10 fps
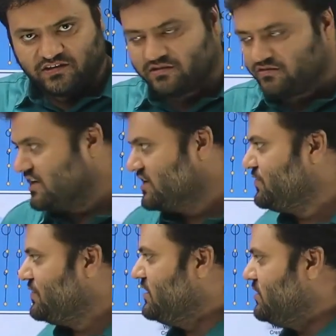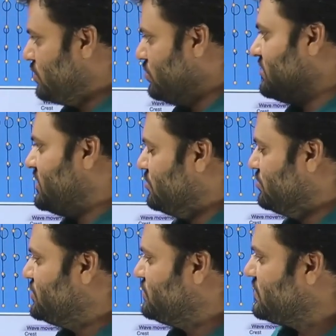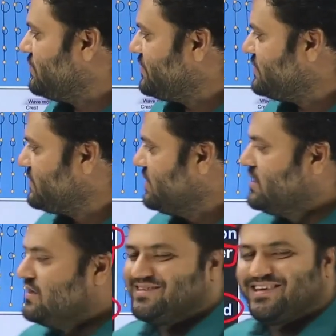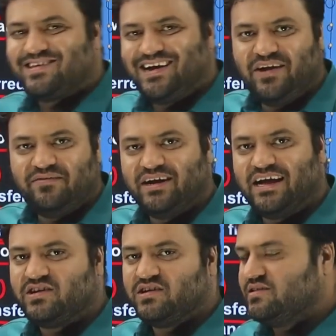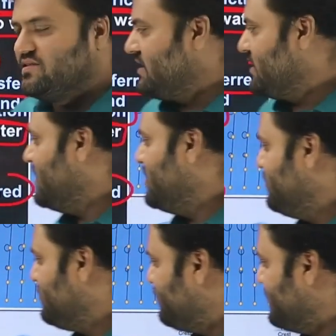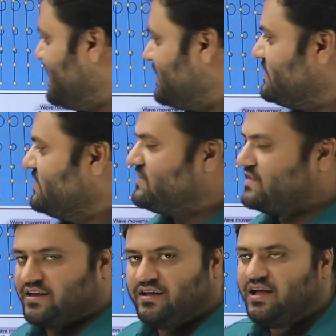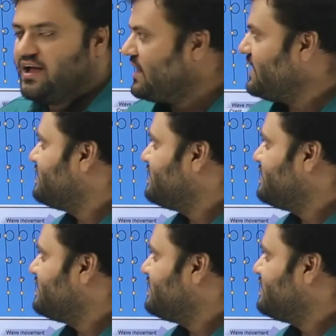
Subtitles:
transferred over the ocean surface. Sustained wind action is there, continuous wind action is there, and as a